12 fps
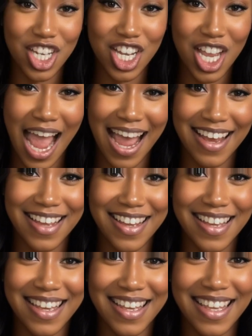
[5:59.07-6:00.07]
shack.
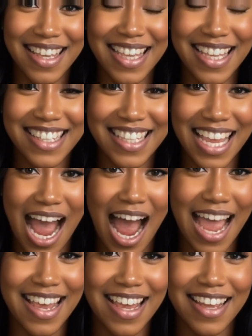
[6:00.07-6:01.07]

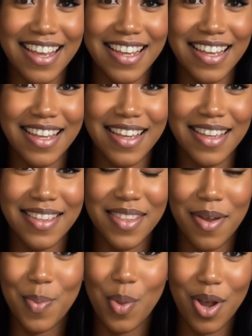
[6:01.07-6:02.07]
Inside,
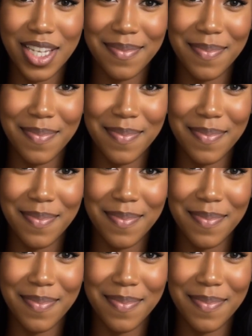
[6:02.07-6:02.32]
the boys'